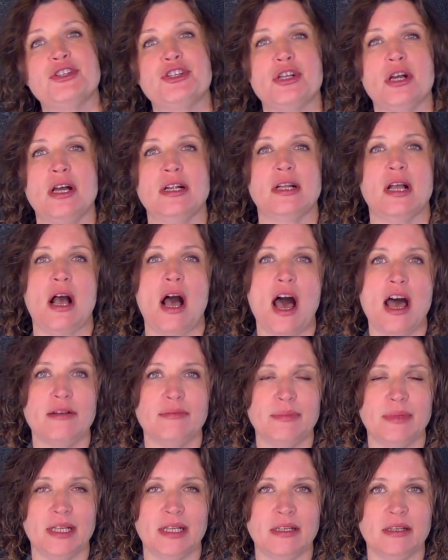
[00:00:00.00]
John
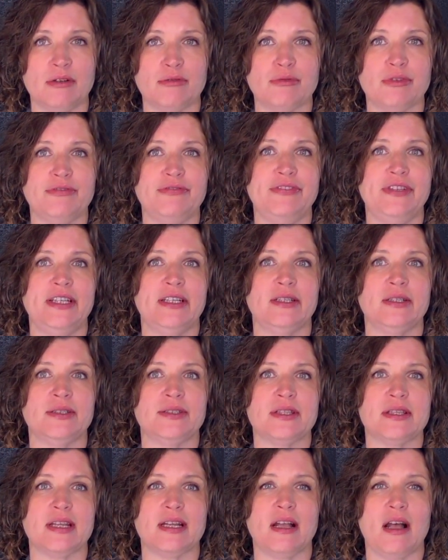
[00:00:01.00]
Gottman
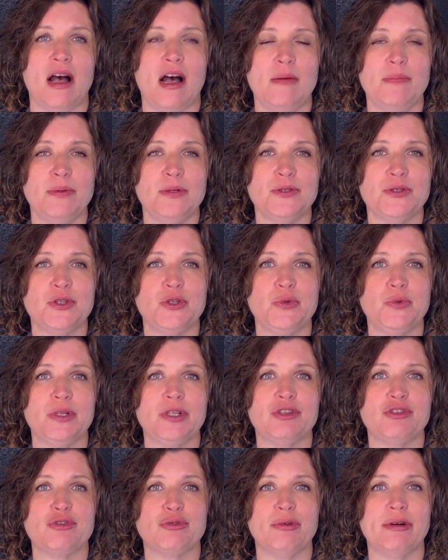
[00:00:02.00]
revealed that couples who
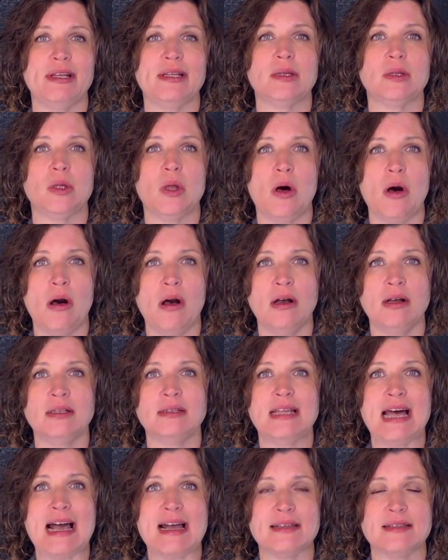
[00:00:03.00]
enjoy
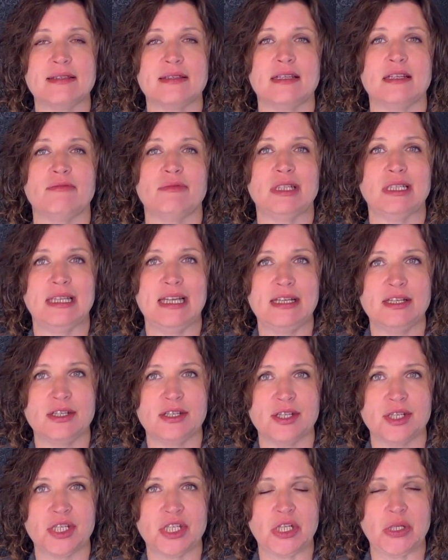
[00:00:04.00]
long-lasting
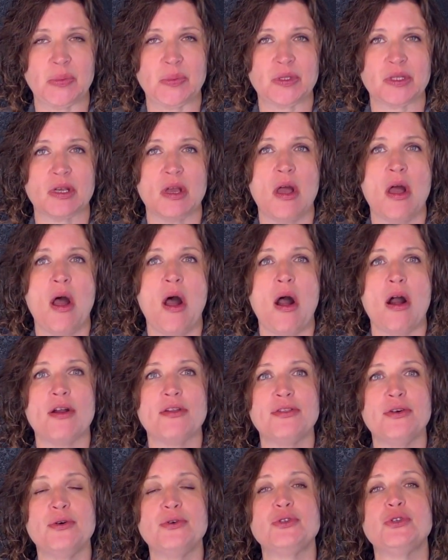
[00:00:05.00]
relationships
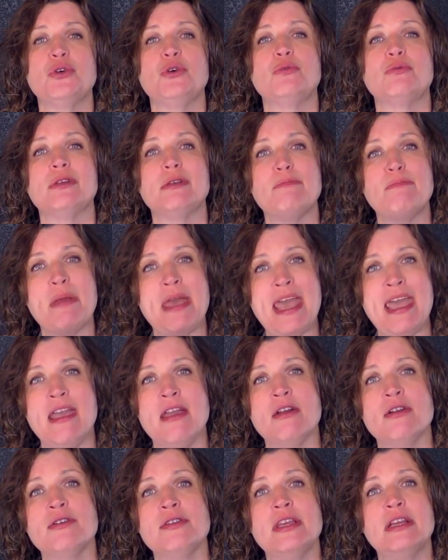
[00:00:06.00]
are those who
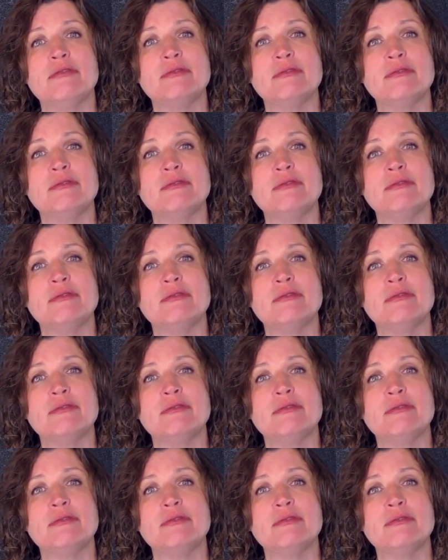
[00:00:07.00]
repair their